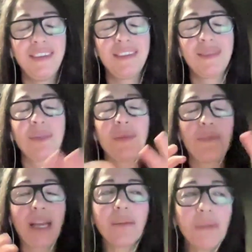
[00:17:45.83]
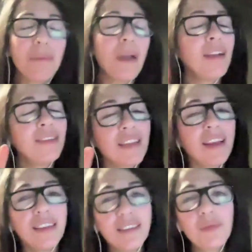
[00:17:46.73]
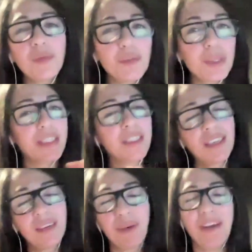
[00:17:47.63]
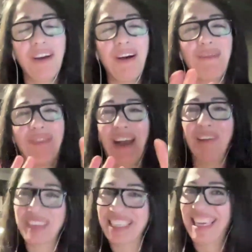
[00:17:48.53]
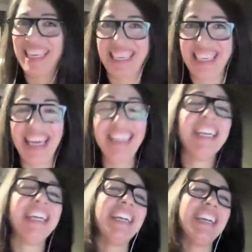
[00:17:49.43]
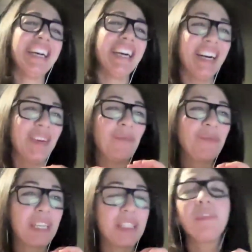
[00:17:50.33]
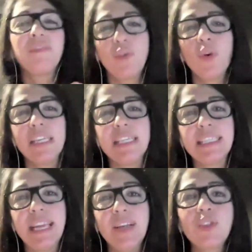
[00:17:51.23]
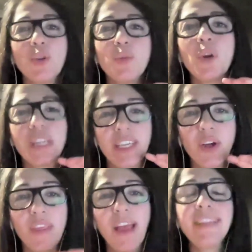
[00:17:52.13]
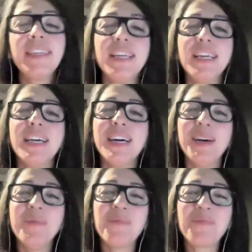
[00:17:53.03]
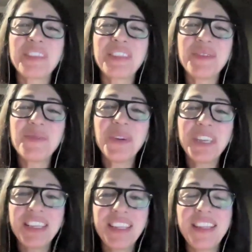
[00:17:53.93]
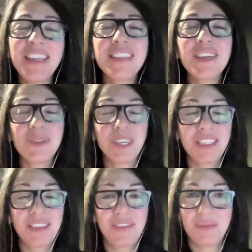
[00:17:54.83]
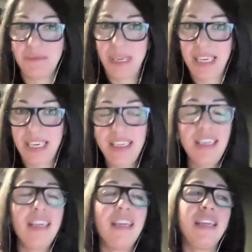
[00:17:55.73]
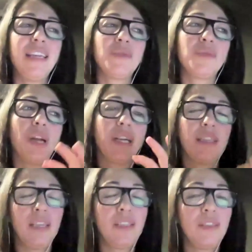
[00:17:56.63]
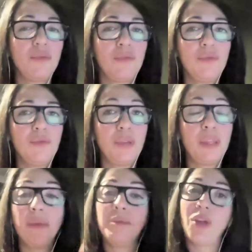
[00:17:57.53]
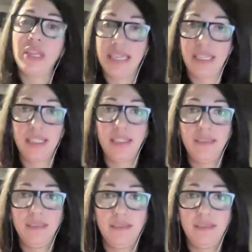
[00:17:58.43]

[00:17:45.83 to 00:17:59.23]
in the back of my mind that I need to print business card. I haven't done it yet. It's been 4 years now, so working on that. So one of the things that works for me is I connect with them on LinkedIn.